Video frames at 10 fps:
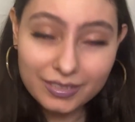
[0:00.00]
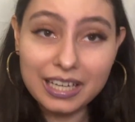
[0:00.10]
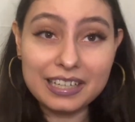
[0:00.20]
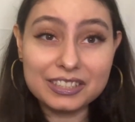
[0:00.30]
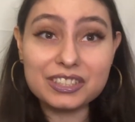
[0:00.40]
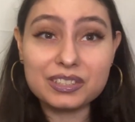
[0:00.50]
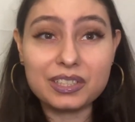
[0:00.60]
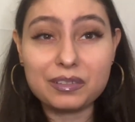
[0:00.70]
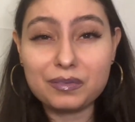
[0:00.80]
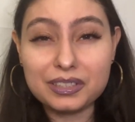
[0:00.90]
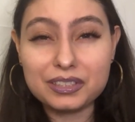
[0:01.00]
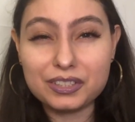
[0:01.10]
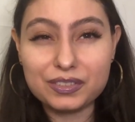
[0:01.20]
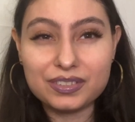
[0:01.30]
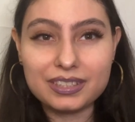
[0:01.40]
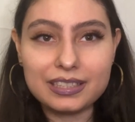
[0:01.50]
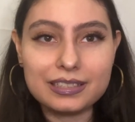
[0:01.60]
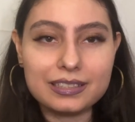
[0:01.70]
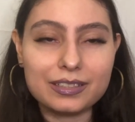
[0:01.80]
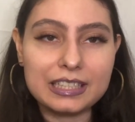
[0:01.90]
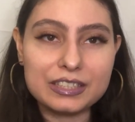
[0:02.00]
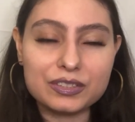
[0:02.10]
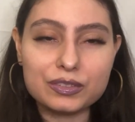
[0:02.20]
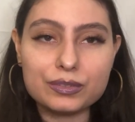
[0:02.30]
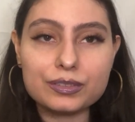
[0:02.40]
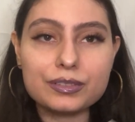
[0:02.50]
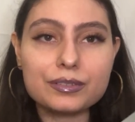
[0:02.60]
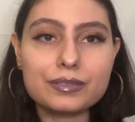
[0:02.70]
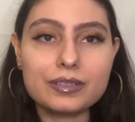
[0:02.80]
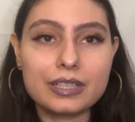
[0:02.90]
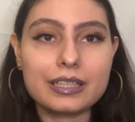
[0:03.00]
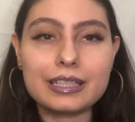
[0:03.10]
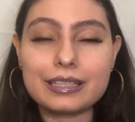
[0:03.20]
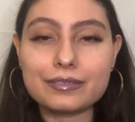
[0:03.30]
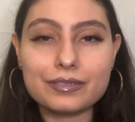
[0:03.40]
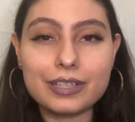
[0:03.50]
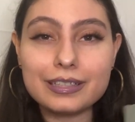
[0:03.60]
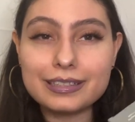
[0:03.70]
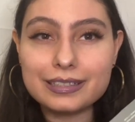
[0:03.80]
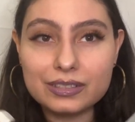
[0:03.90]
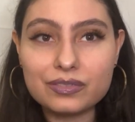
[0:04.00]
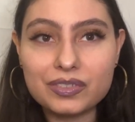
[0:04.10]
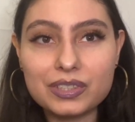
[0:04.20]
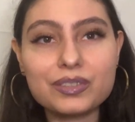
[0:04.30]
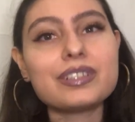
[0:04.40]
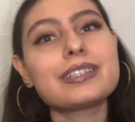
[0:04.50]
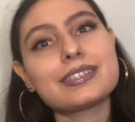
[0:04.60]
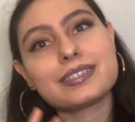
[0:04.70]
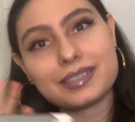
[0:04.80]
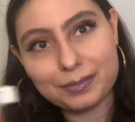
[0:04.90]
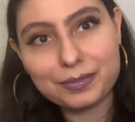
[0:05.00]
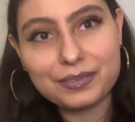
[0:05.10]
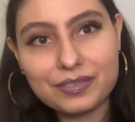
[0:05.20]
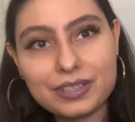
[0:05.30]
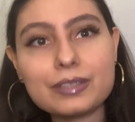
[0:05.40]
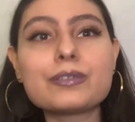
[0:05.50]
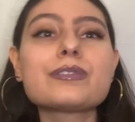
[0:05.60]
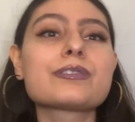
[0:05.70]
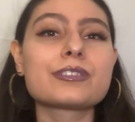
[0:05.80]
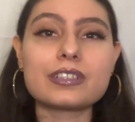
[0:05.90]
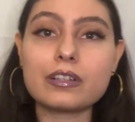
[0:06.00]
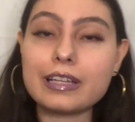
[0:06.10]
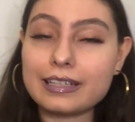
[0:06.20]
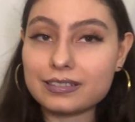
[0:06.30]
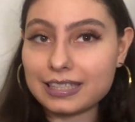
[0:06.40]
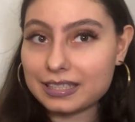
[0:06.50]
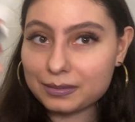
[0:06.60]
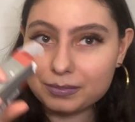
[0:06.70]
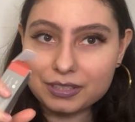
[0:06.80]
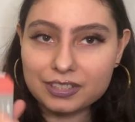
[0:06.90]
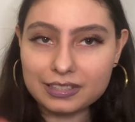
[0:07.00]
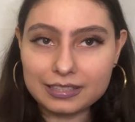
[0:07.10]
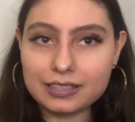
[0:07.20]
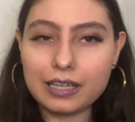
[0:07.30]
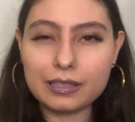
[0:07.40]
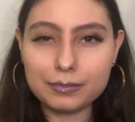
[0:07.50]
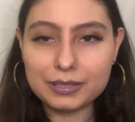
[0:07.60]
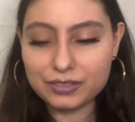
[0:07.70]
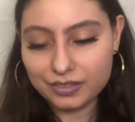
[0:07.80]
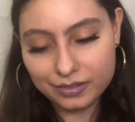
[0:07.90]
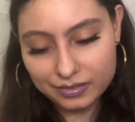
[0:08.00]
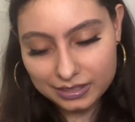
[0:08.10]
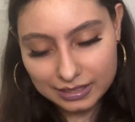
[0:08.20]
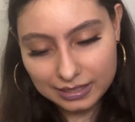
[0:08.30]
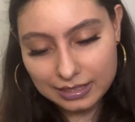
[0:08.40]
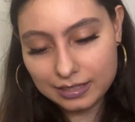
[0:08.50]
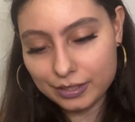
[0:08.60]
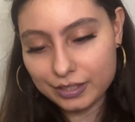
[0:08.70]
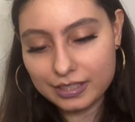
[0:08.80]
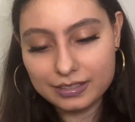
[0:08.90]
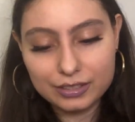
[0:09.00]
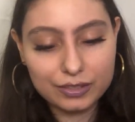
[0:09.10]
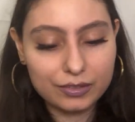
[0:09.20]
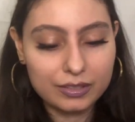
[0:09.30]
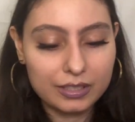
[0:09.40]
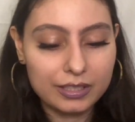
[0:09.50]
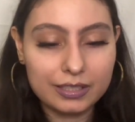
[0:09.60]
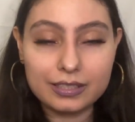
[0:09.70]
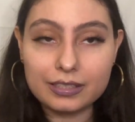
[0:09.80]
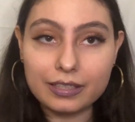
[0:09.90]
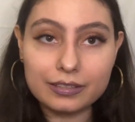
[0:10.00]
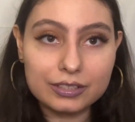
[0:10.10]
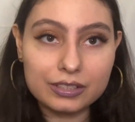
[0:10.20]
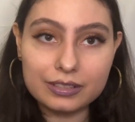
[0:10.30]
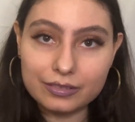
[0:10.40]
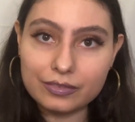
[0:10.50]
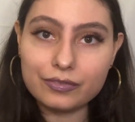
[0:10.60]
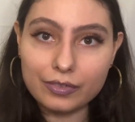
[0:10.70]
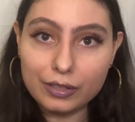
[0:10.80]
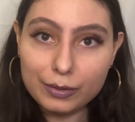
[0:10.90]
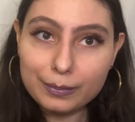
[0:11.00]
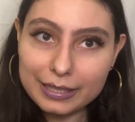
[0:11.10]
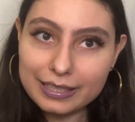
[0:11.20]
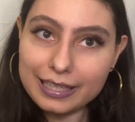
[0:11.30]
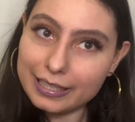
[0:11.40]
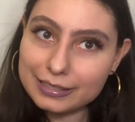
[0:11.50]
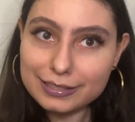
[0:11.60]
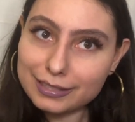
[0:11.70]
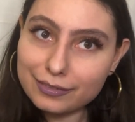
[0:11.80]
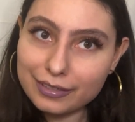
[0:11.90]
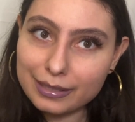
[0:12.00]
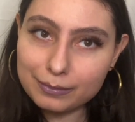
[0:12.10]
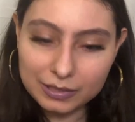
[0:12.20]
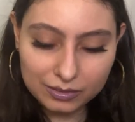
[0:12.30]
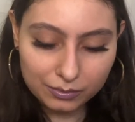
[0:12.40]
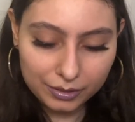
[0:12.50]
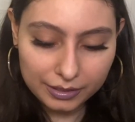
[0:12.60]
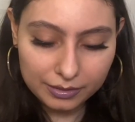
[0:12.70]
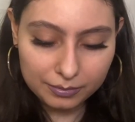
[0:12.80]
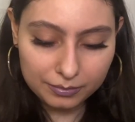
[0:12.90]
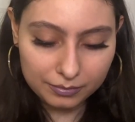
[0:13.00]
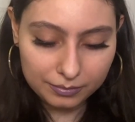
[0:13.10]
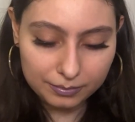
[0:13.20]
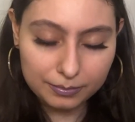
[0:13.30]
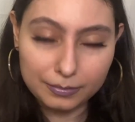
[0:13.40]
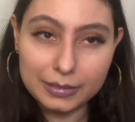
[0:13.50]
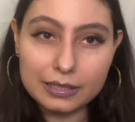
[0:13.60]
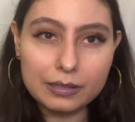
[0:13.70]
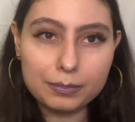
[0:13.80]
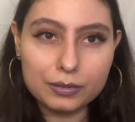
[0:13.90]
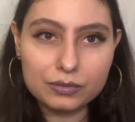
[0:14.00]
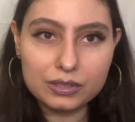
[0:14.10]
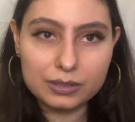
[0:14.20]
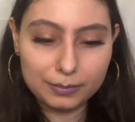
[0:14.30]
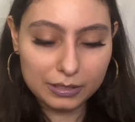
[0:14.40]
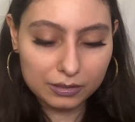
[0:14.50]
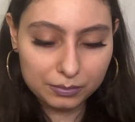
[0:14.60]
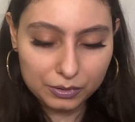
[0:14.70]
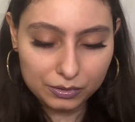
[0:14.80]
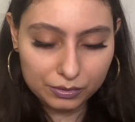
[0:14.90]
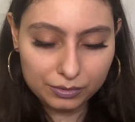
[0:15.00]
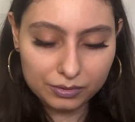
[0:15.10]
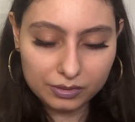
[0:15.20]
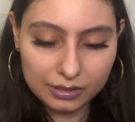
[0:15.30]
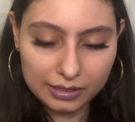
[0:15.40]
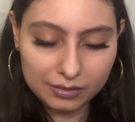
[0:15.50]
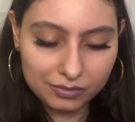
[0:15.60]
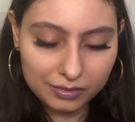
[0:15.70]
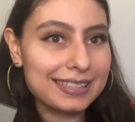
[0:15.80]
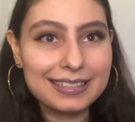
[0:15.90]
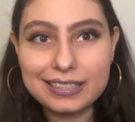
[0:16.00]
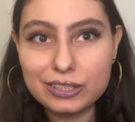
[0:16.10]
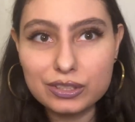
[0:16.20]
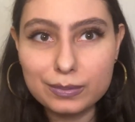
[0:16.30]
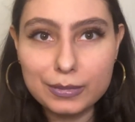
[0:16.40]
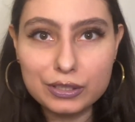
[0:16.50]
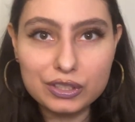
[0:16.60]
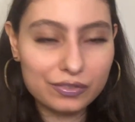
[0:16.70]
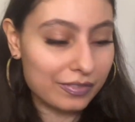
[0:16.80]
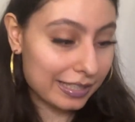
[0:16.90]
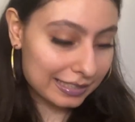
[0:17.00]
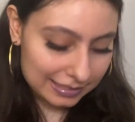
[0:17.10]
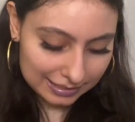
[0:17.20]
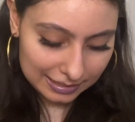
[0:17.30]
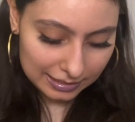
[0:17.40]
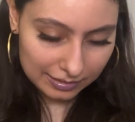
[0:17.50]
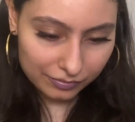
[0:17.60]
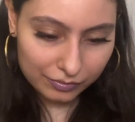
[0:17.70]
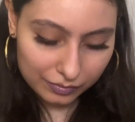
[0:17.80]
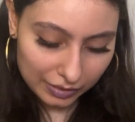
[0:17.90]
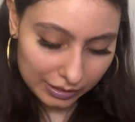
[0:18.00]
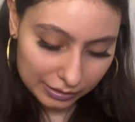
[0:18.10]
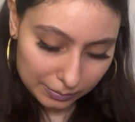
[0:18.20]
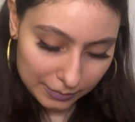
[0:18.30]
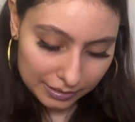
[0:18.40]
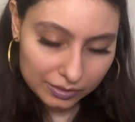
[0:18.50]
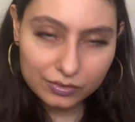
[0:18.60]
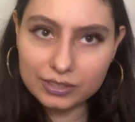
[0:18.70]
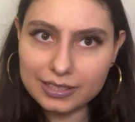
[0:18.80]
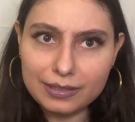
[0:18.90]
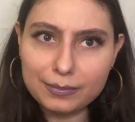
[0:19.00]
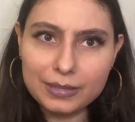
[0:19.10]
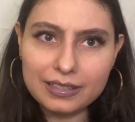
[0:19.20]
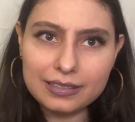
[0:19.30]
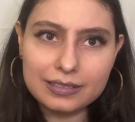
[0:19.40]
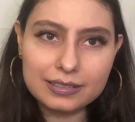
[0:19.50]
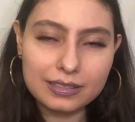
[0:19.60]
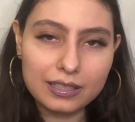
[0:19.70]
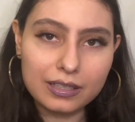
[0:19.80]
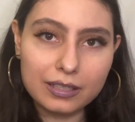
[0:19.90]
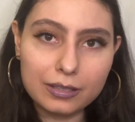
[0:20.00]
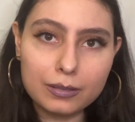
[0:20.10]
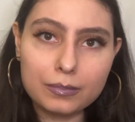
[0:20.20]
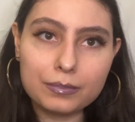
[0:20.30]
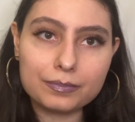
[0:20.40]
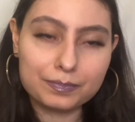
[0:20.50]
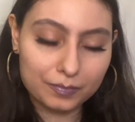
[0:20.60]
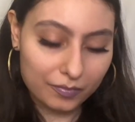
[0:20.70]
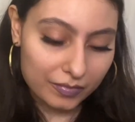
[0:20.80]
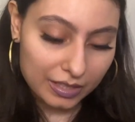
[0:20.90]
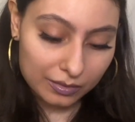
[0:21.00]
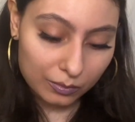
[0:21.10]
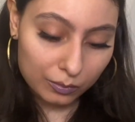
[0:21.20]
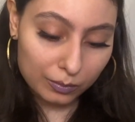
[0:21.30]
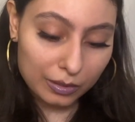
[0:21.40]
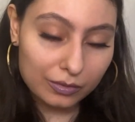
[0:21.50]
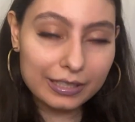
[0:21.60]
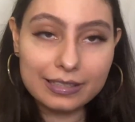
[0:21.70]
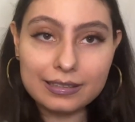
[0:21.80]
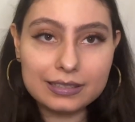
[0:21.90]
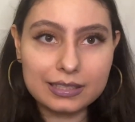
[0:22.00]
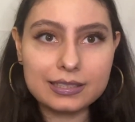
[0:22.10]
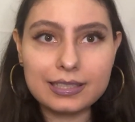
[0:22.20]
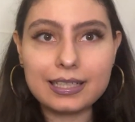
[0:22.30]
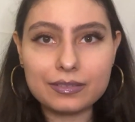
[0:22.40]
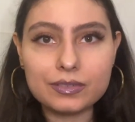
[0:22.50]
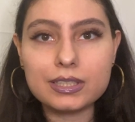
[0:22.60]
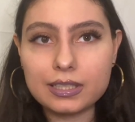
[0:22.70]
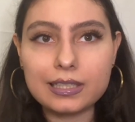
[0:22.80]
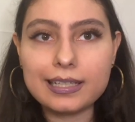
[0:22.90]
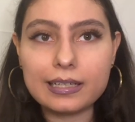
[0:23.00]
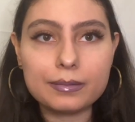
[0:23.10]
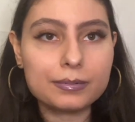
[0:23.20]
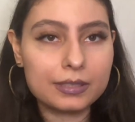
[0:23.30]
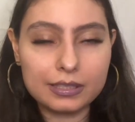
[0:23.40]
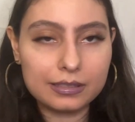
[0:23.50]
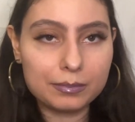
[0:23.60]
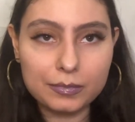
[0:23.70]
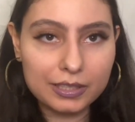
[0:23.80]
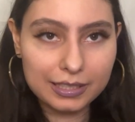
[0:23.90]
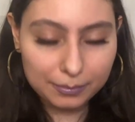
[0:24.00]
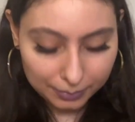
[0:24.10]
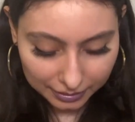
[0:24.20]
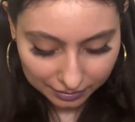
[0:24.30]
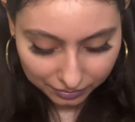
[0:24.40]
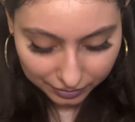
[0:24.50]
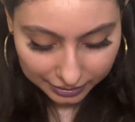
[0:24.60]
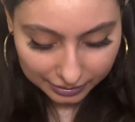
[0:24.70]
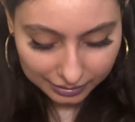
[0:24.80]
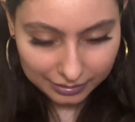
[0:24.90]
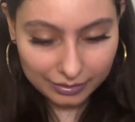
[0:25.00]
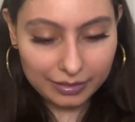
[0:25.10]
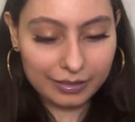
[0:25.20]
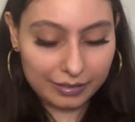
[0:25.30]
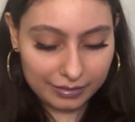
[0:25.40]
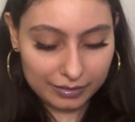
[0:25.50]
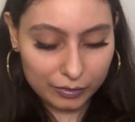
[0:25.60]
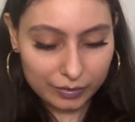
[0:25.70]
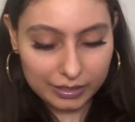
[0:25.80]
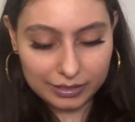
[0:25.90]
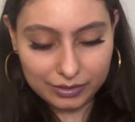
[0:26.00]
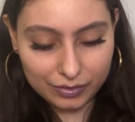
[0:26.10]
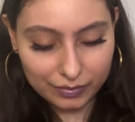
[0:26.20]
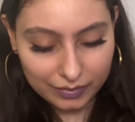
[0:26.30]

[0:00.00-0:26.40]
I just can't wait to use these on a tutorial. If not in this video, in like a separate video, or I'll add a clip here like I've been doing recently. Okay, so yeah, follow my Instagram. That's where I mainly post makeup tutorials now. Thank you so much, Fantasi Cosmetics, for sending me this. Well, and this is a gifted collab. I'm not getting paid for it. Okay, so